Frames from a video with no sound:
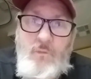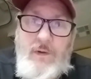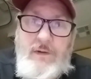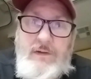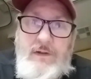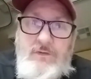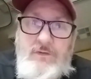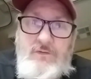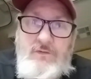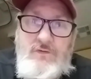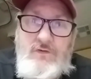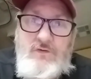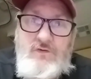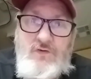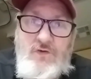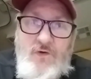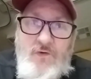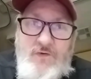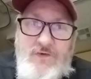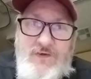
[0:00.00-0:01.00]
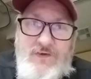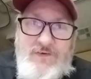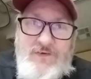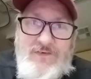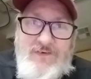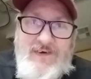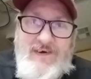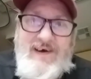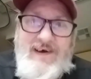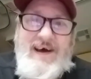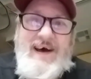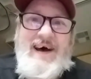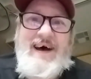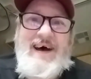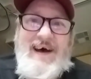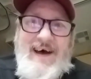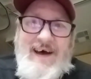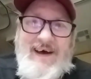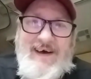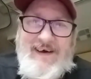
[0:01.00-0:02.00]
Waiting to troll you.
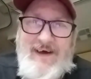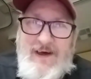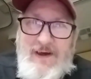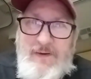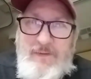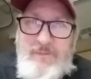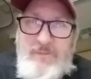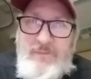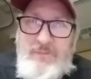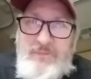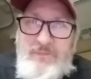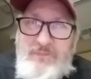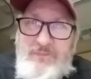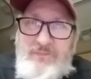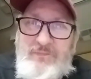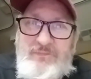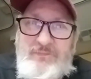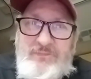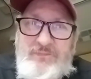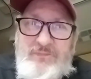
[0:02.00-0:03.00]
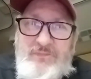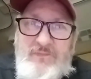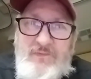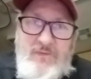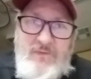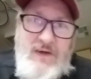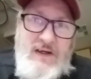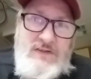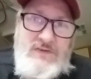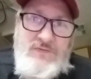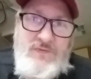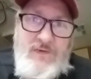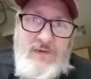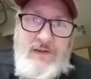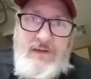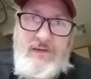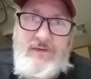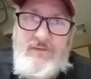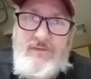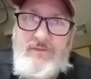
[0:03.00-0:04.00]
That's
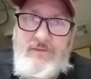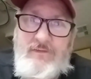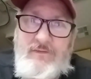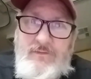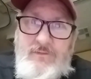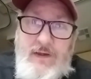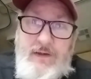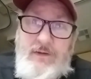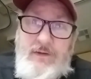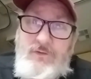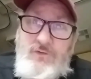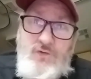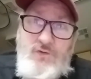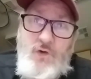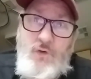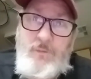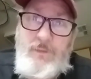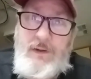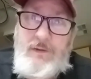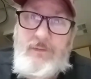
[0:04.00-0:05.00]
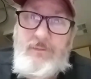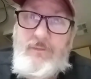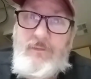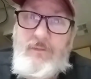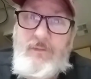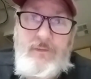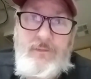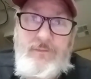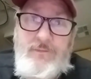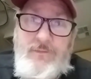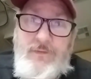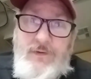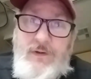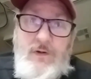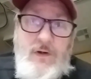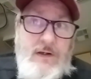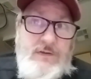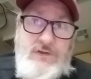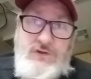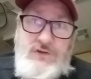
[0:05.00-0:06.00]
funny. They can troll me.
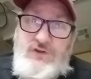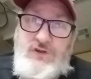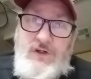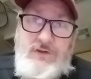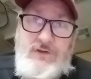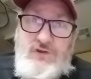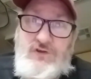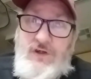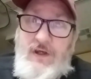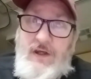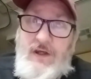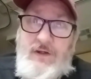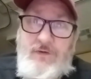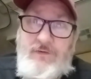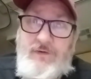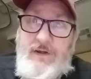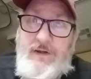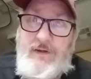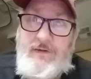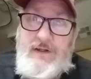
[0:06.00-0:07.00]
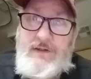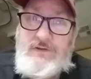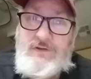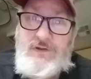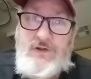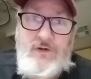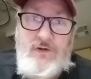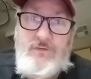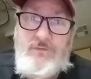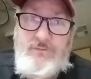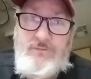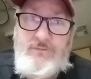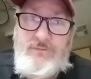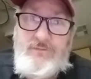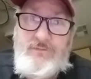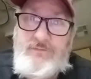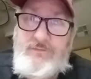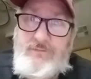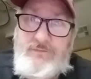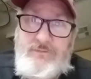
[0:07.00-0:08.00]
I just shut the channel down, that's all.
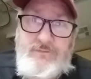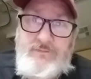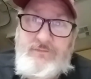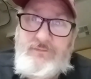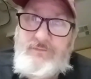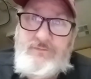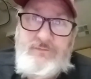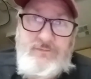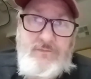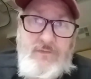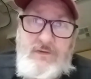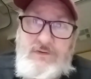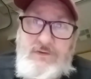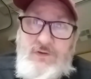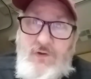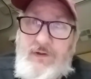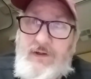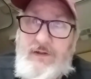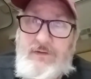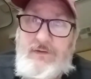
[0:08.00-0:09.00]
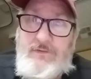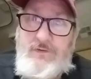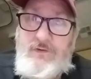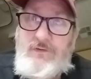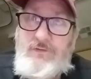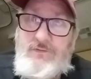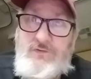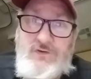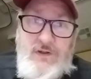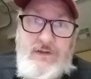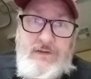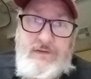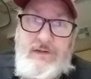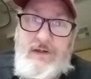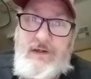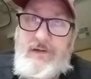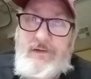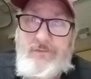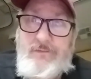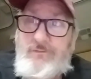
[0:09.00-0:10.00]
That's all I gotta do. Shut it
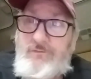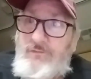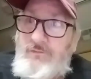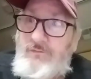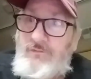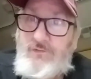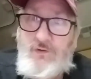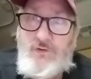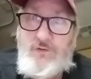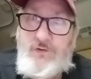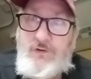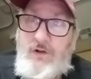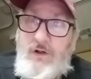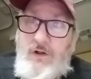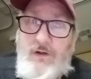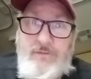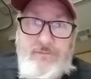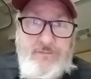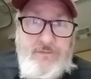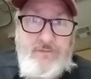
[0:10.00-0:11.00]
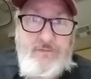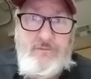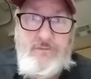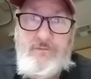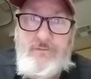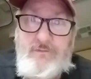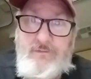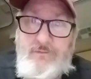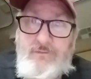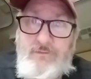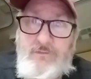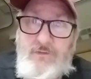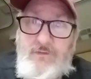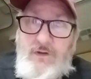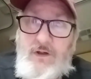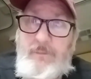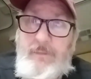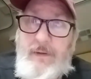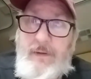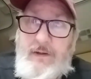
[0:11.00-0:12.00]
down, turn it off, and
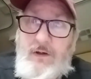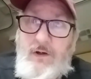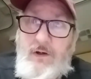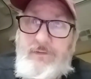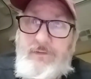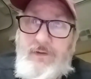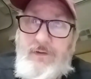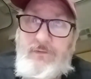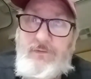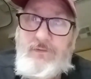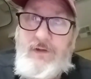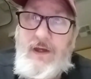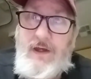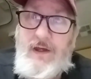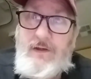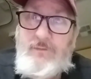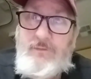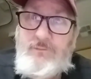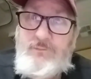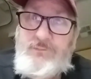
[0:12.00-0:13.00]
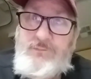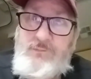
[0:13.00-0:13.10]
come back on another day.